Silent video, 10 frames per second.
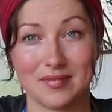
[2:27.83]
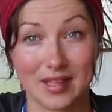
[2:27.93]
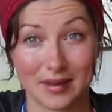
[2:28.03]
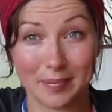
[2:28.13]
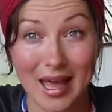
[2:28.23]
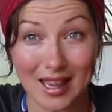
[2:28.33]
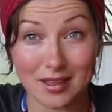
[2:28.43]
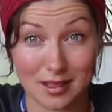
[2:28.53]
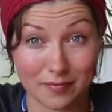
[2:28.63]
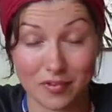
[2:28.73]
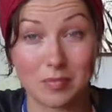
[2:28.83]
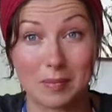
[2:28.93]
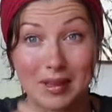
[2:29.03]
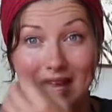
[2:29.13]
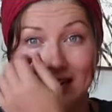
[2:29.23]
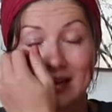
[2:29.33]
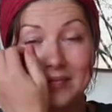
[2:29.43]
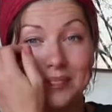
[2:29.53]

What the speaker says: the plant.